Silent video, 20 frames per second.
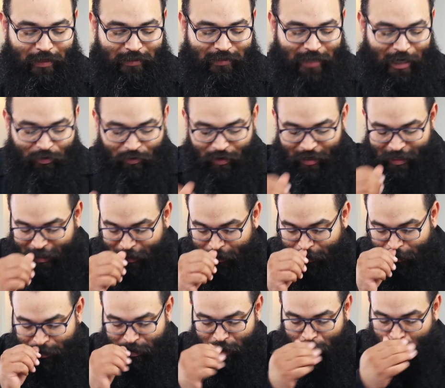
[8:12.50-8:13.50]
The
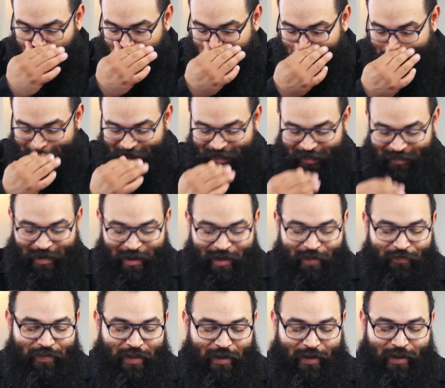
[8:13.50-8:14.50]
sacrilegious object
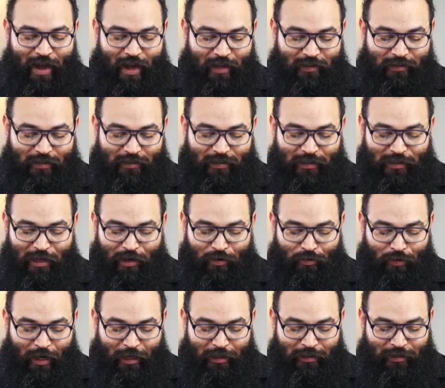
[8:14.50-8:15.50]
that causes
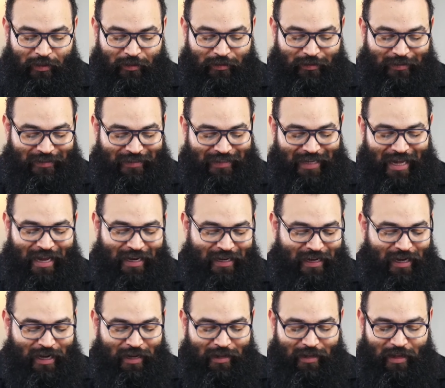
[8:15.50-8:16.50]
desecration
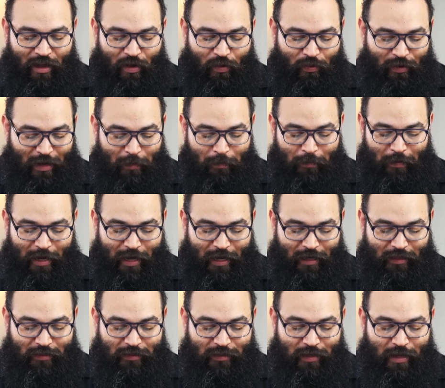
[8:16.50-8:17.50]
standing in the holy
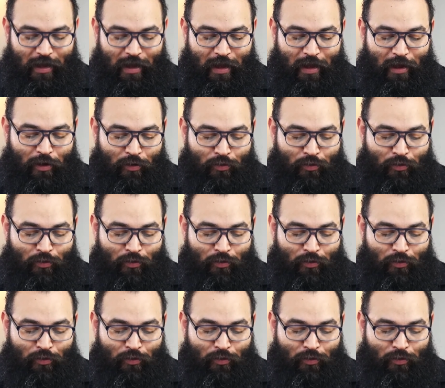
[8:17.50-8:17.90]
place.